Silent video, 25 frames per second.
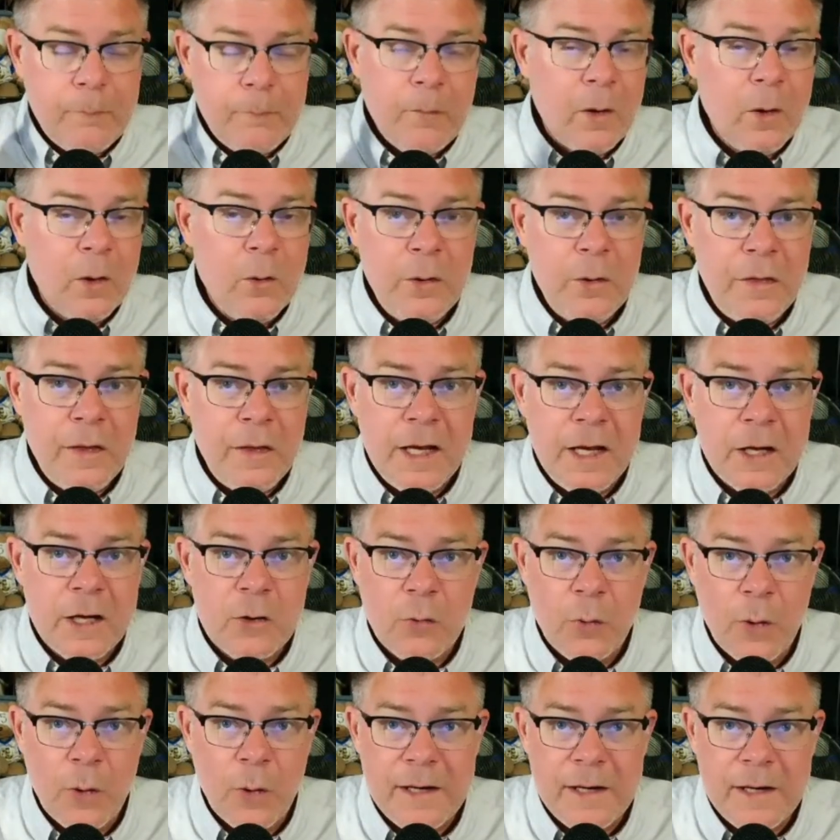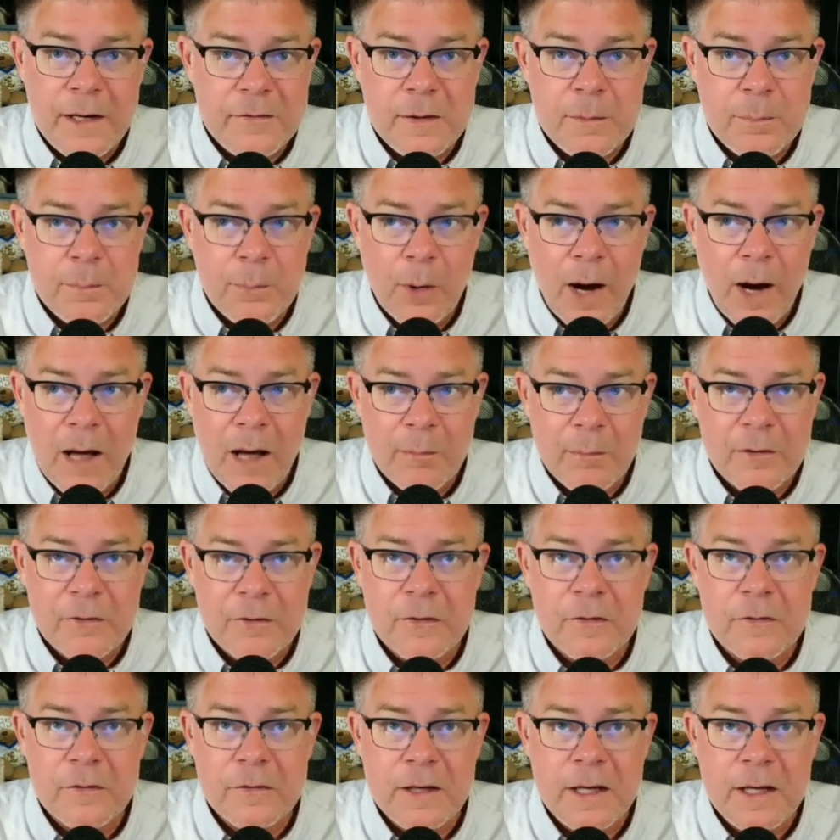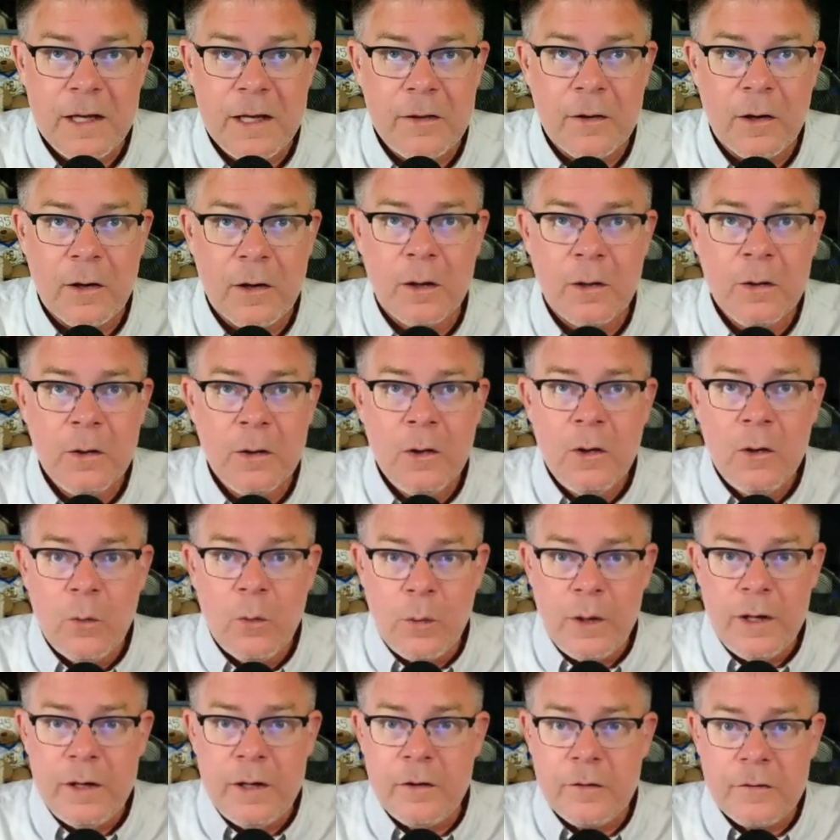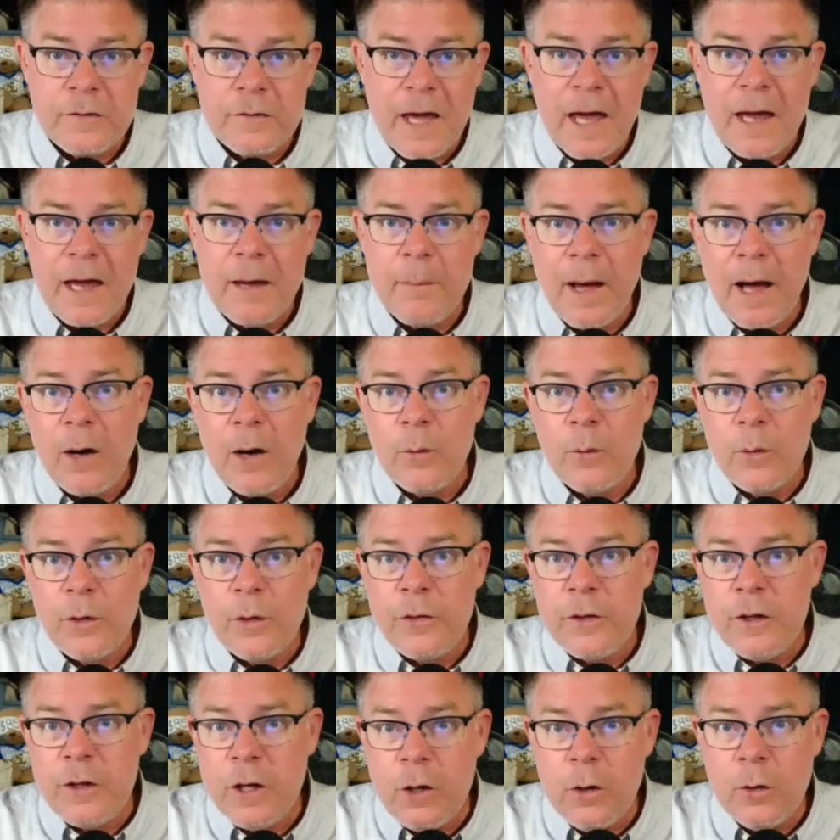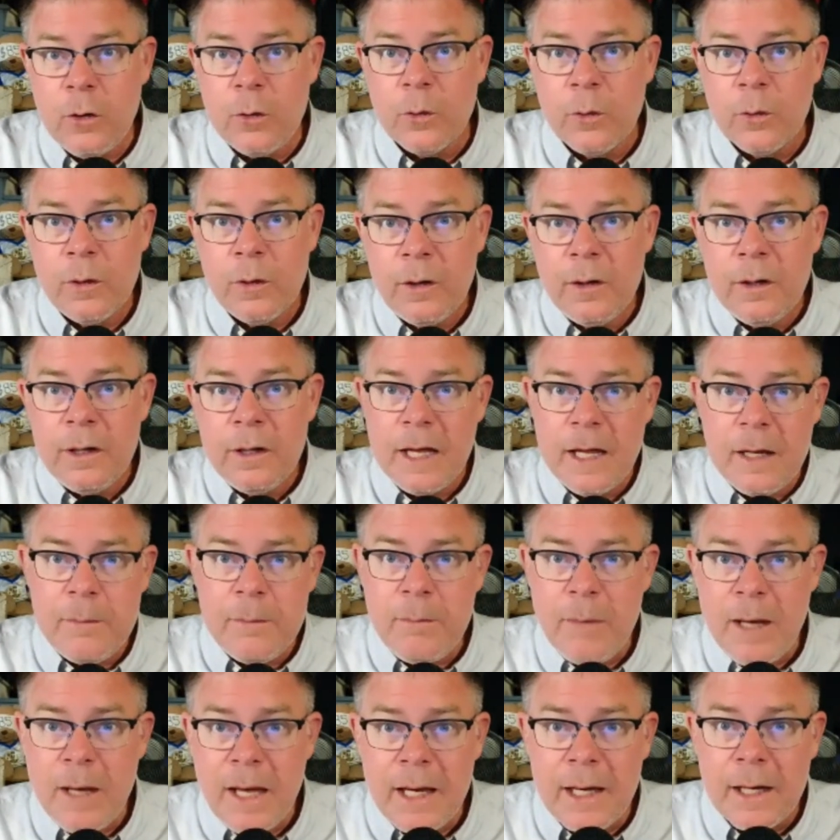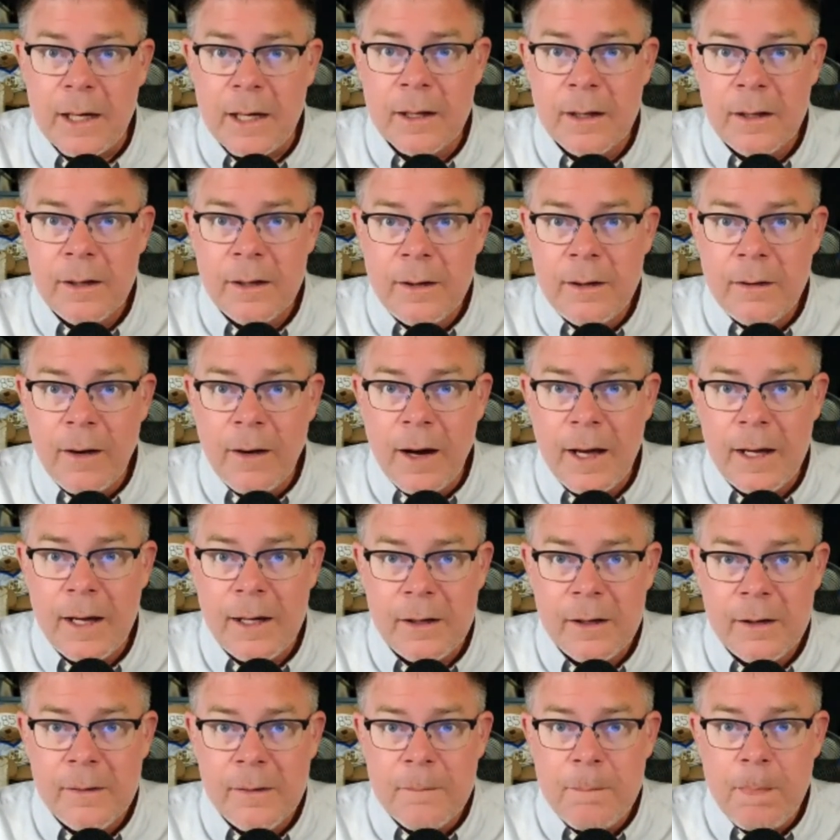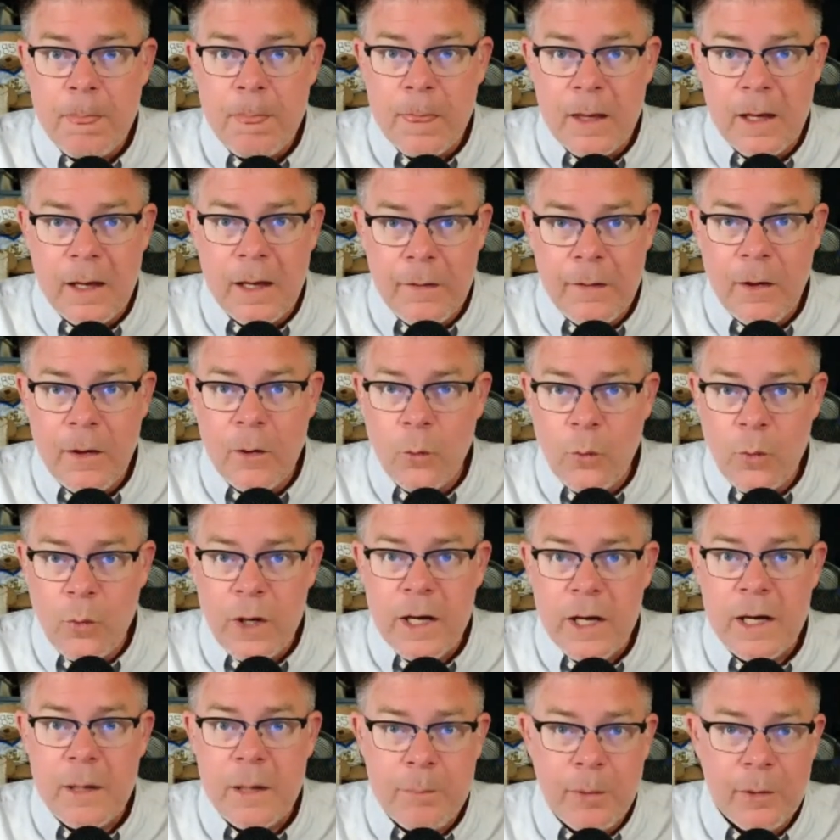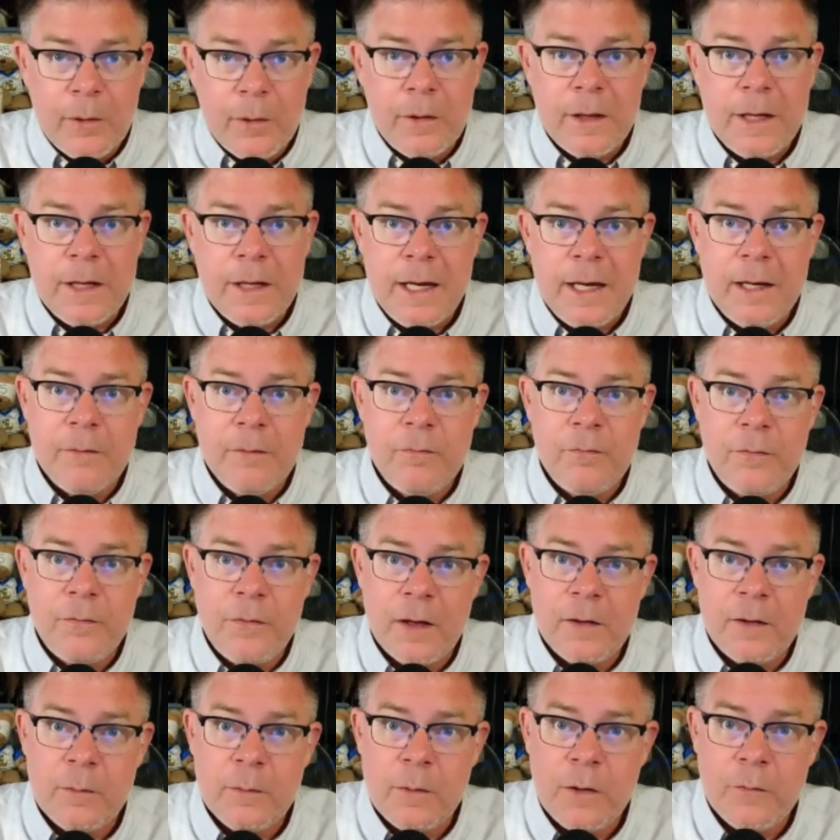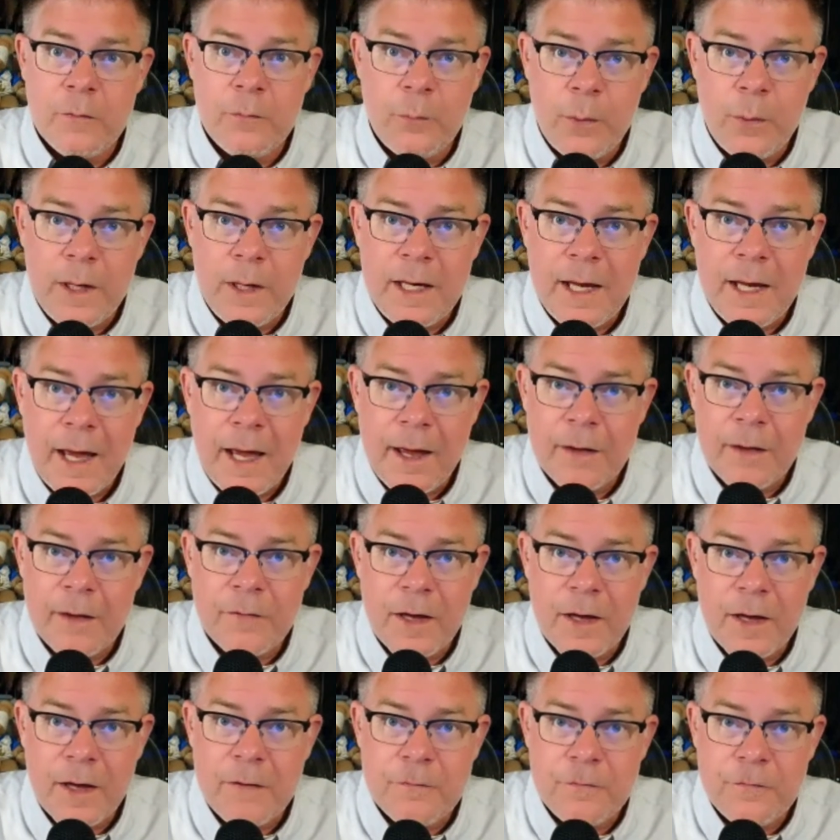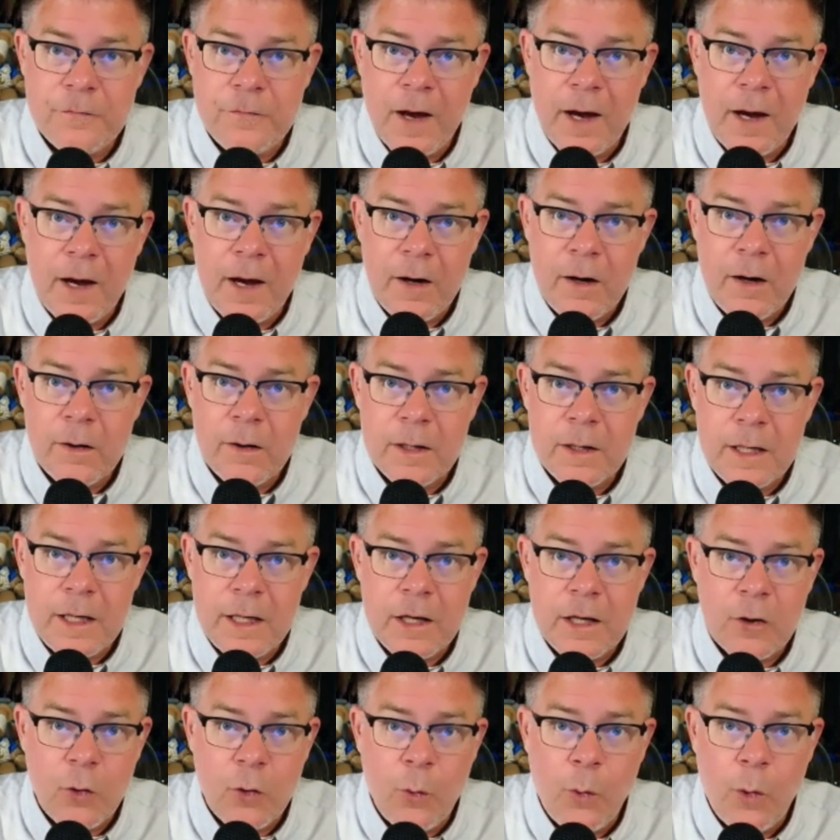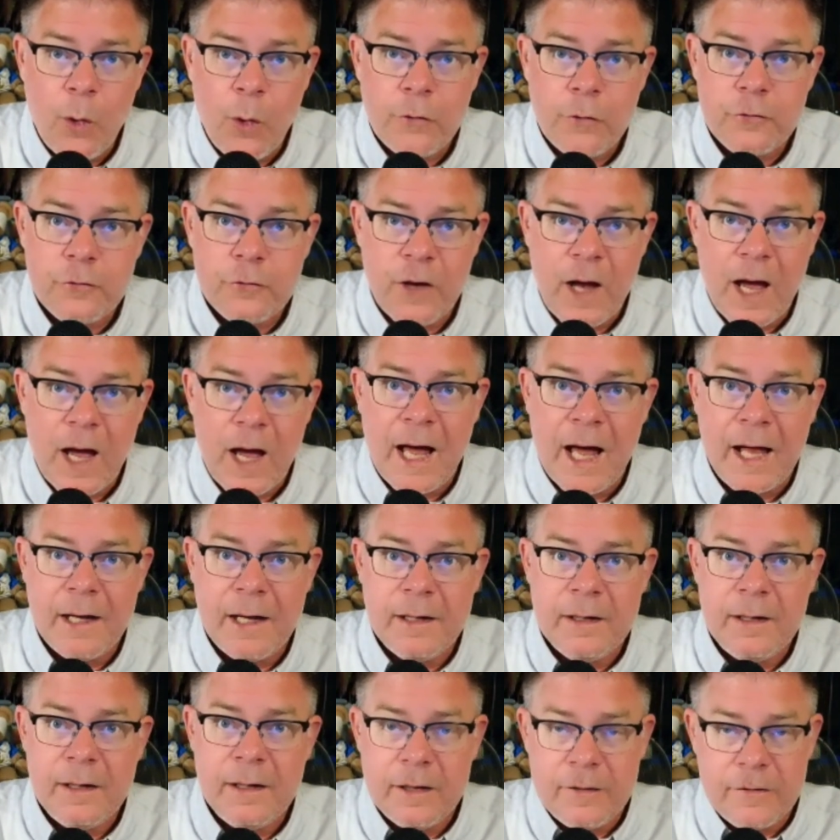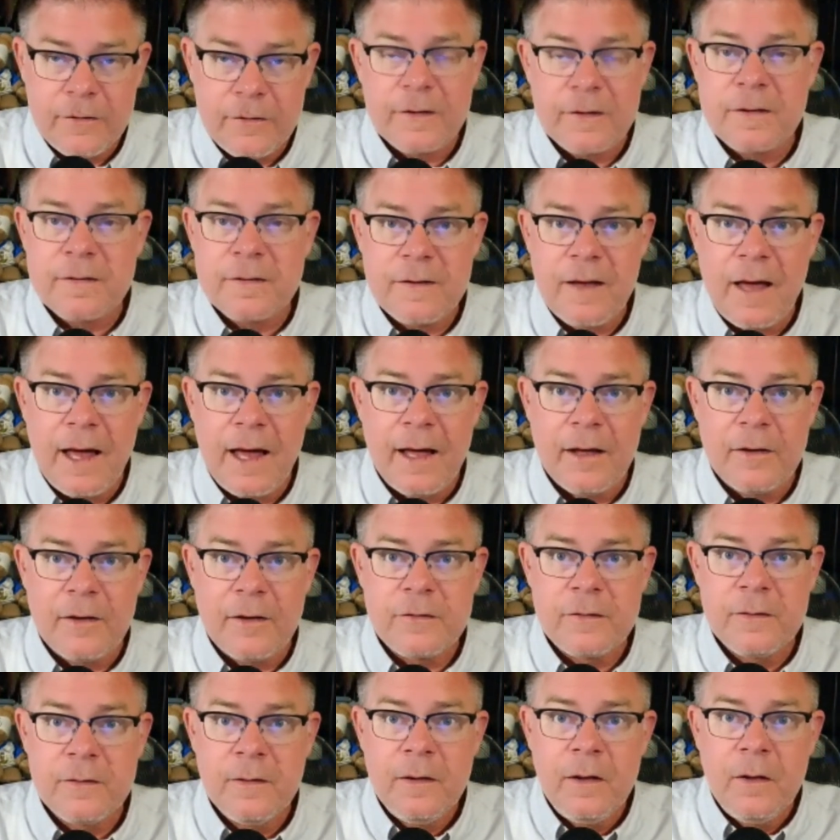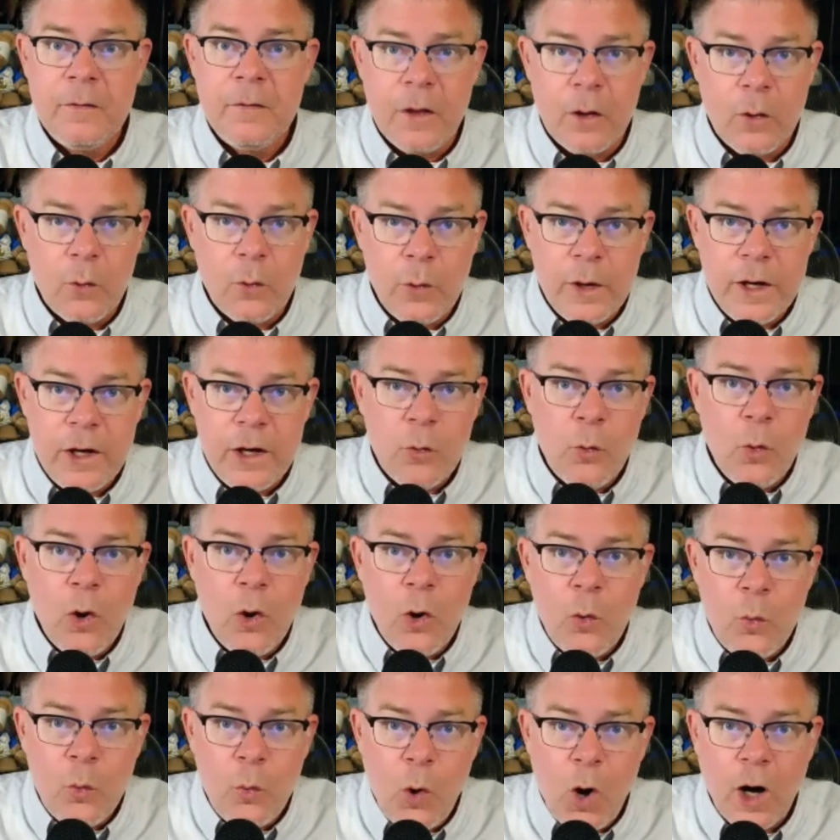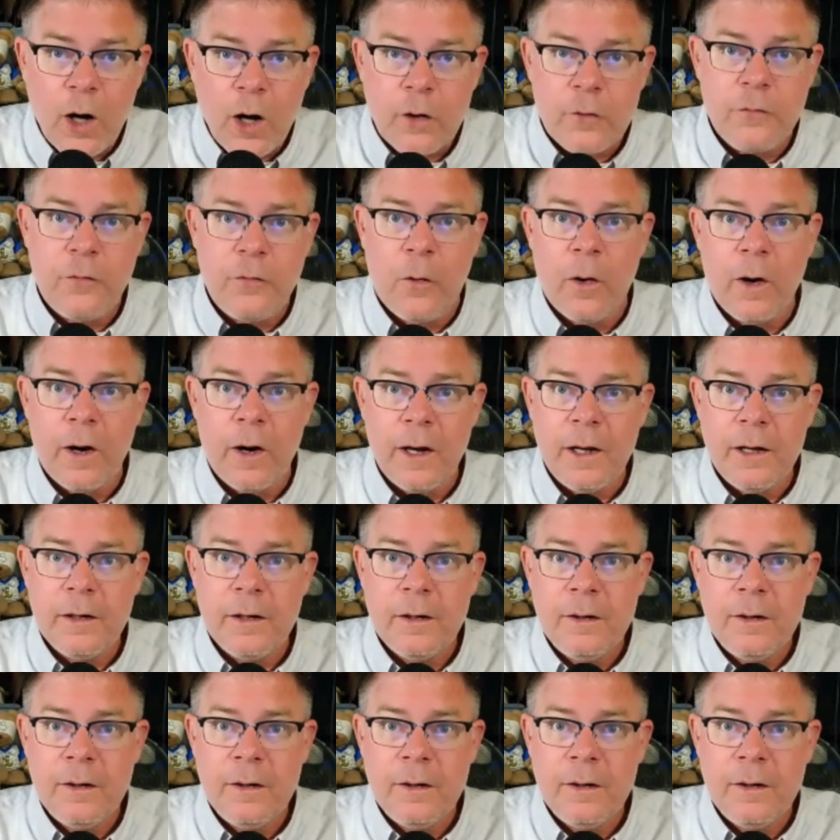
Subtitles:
with any crazy promises either. We just came out with you and me, right? And that we believe that if we have a fair, equal shot at success, that we will work for it,